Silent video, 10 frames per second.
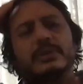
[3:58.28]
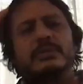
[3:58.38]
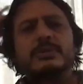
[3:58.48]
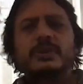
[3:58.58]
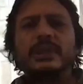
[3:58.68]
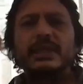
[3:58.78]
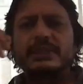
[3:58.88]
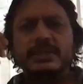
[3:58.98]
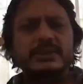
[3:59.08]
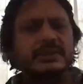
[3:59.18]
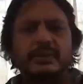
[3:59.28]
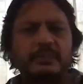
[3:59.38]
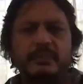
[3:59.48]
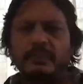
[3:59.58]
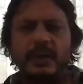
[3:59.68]
So in that sense, uh,
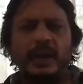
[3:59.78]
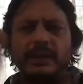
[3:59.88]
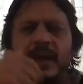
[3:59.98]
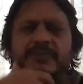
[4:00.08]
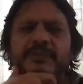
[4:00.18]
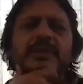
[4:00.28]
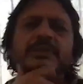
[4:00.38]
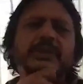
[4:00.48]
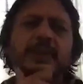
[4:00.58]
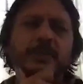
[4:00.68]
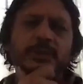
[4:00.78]
I I feel it's a,